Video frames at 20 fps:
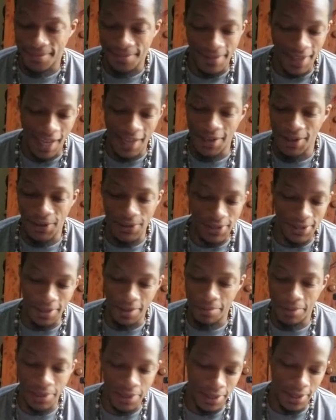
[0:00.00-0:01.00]
I know it's going
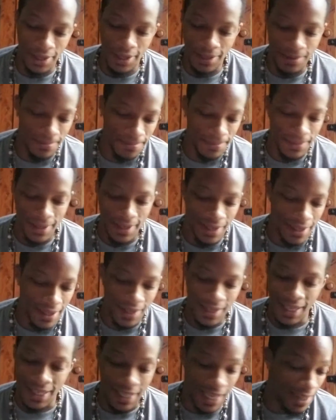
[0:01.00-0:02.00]
to be good,
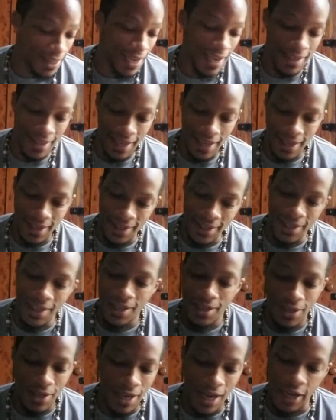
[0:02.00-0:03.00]
because I like that
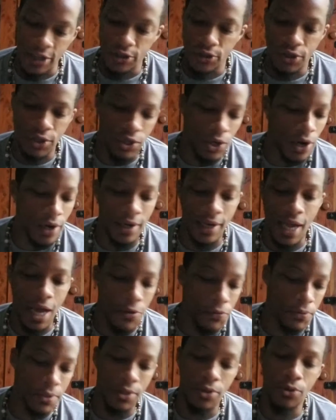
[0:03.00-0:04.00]
you guys are starting
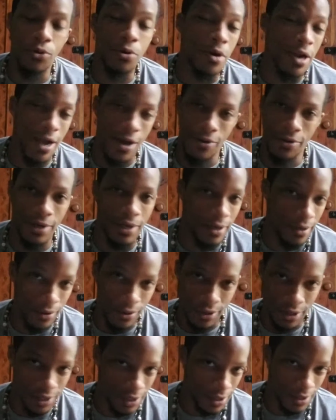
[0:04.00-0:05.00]
out with the crown
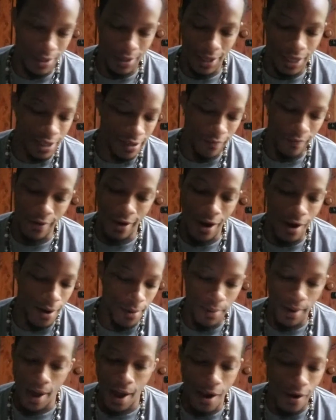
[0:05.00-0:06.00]
energy. That's very
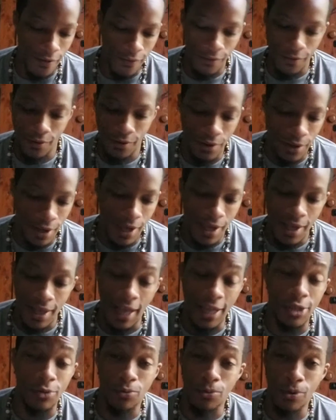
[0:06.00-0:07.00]
powerful.
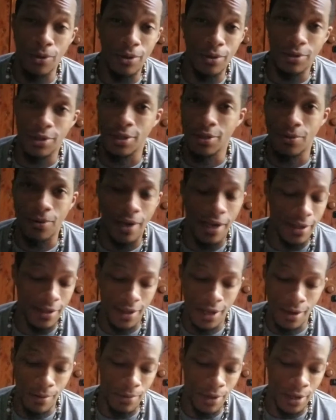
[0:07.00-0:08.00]
That's royalty right
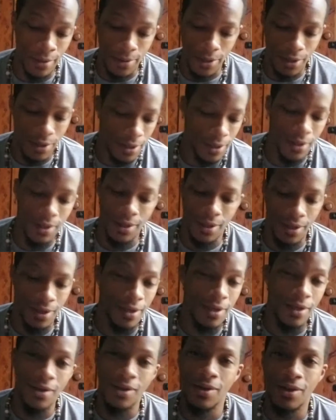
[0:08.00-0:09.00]
there, baby.
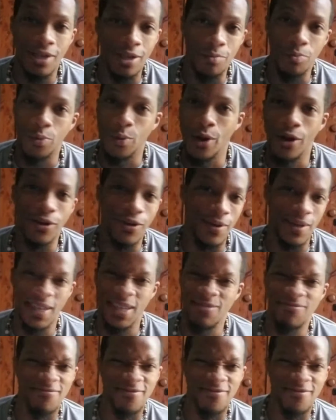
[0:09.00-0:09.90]
Keep working it.